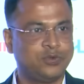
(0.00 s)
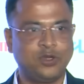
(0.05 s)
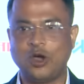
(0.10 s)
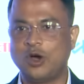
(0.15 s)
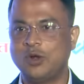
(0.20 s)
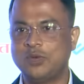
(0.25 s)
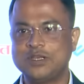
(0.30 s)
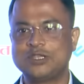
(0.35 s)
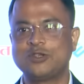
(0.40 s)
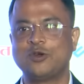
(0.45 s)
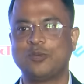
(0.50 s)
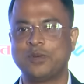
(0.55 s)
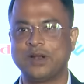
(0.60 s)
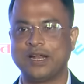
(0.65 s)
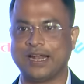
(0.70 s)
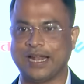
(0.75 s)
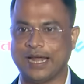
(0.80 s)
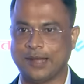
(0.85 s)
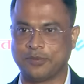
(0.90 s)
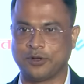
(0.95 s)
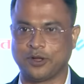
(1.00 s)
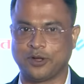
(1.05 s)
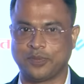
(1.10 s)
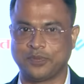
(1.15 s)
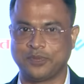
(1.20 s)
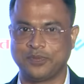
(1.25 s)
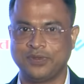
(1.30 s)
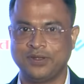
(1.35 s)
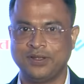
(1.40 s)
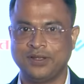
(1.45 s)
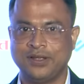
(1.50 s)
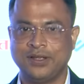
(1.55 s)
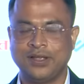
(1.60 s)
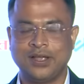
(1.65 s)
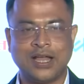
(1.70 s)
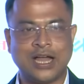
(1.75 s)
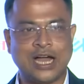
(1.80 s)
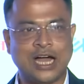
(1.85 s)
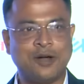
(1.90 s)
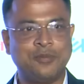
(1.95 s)
You always open a laptop.
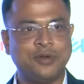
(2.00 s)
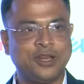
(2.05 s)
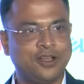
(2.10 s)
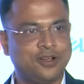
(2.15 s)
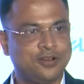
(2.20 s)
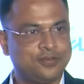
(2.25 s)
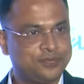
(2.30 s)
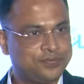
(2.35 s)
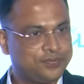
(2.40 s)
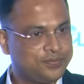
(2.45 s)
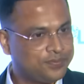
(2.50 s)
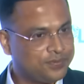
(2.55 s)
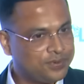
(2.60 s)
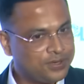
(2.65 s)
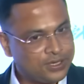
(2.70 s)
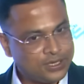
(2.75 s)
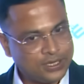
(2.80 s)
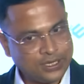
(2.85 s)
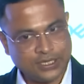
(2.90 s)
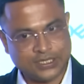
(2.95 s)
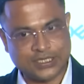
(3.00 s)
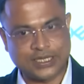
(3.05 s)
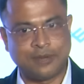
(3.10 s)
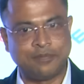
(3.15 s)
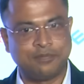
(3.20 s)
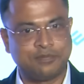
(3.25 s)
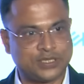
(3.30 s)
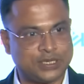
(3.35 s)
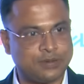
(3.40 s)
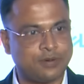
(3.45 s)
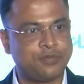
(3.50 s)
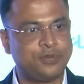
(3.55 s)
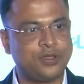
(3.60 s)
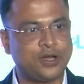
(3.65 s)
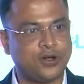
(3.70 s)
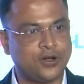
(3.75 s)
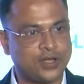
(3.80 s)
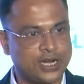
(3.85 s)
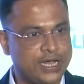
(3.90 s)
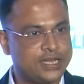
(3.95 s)
How many of some of
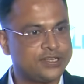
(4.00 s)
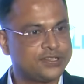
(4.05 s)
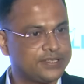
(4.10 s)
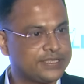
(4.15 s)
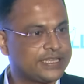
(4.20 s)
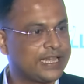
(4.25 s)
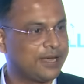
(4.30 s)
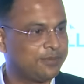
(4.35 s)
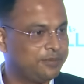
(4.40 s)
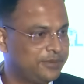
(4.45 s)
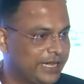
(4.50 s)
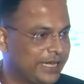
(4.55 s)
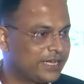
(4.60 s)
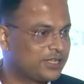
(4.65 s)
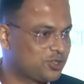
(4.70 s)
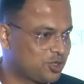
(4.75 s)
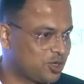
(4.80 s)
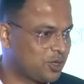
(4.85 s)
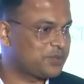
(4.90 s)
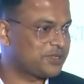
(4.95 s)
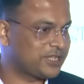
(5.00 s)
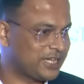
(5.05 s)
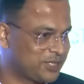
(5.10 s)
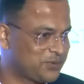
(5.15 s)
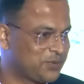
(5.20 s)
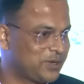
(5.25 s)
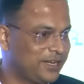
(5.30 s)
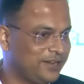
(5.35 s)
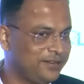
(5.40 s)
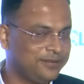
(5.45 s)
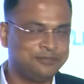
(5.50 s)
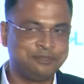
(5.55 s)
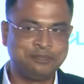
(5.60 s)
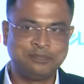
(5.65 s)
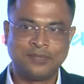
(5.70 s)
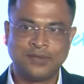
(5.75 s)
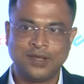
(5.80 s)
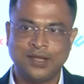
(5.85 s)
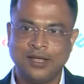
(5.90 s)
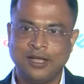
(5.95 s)
the organizations have desktops as well?
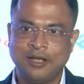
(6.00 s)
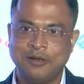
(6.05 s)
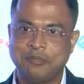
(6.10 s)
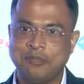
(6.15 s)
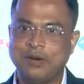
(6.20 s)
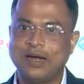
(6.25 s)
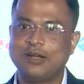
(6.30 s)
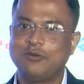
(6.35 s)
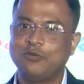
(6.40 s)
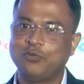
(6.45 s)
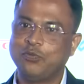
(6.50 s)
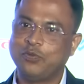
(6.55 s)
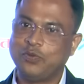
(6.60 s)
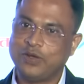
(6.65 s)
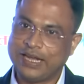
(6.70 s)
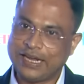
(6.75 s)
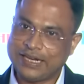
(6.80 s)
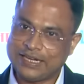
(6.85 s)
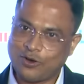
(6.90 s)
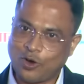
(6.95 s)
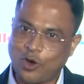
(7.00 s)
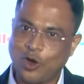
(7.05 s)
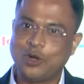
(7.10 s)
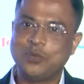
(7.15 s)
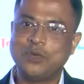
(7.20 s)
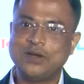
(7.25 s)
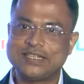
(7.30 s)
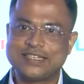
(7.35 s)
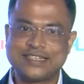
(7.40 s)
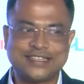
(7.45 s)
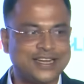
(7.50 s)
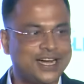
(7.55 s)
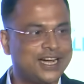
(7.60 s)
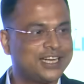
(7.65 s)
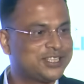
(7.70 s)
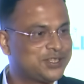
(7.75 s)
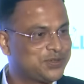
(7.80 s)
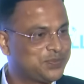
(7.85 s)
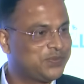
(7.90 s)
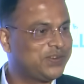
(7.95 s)
But it always
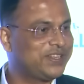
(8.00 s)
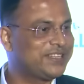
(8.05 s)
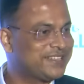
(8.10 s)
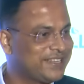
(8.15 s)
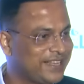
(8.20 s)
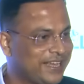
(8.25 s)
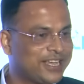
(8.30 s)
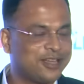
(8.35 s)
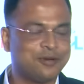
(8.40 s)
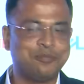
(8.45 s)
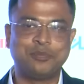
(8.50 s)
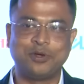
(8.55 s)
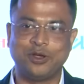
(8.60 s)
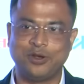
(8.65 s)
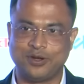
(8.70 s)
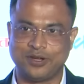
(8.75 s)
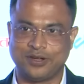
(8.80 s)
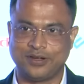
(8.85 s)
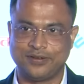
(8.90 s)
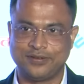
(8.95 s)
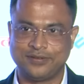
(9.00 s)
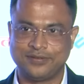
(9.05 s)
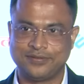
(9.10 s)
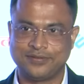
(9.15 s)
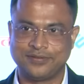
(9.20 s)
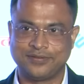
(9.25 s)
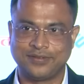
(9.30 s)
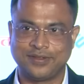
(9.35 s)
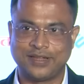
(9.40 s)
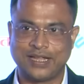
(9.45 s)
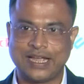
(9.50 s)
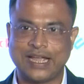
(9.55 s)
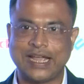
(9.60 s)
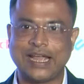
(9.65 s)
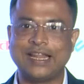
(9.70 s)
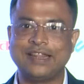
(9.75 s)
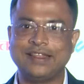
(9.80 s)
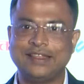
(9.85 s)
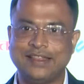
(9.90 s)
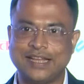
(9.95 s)
starts with a computer,
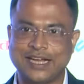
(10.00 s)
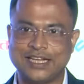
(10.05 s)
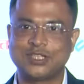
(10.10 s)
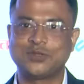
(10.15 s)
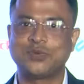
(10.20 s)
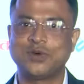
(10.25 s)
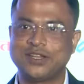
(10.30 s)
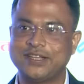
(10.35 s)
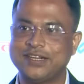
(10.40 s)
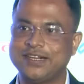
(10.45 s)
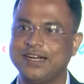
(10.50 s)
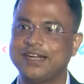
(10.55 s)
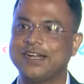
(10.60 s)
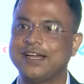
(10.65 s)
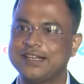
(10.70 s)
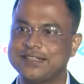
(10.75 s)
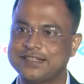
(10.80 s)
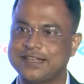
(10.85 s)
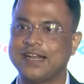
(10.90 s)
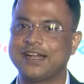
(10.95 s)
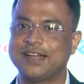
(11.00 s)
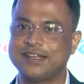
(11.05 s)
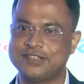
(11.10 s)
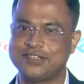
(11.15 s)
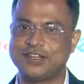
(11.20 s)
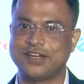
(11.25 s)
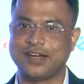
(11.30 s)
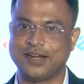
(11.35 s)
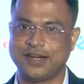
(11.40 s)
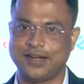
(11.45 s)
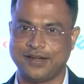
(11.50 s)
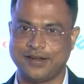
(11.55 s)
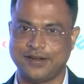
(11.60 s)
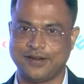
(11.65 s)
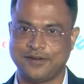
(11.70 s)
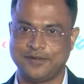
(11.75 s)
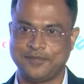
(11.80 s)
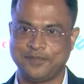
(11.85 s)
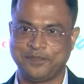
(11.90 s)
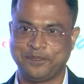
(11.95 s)
and that's where the data is getting
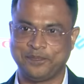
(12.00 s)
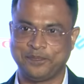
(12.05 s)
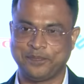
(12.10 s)
generated.